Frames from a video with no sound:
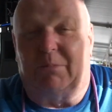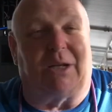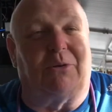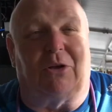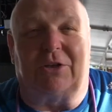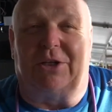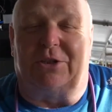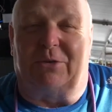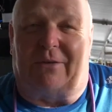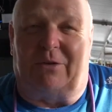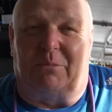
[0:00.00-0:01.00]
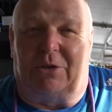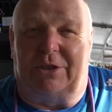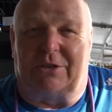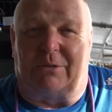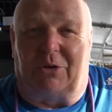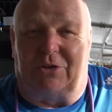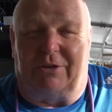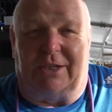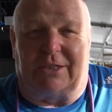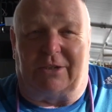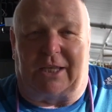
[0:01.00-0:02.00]
But I'm not going to do everybody as a
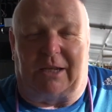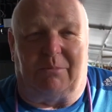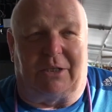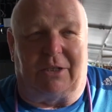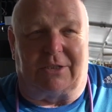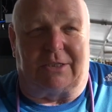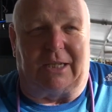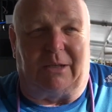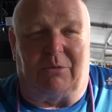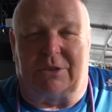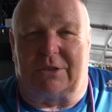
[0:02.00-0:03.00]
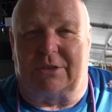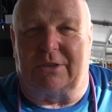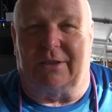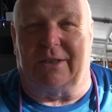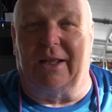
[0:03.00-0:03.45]
moderator again, because that was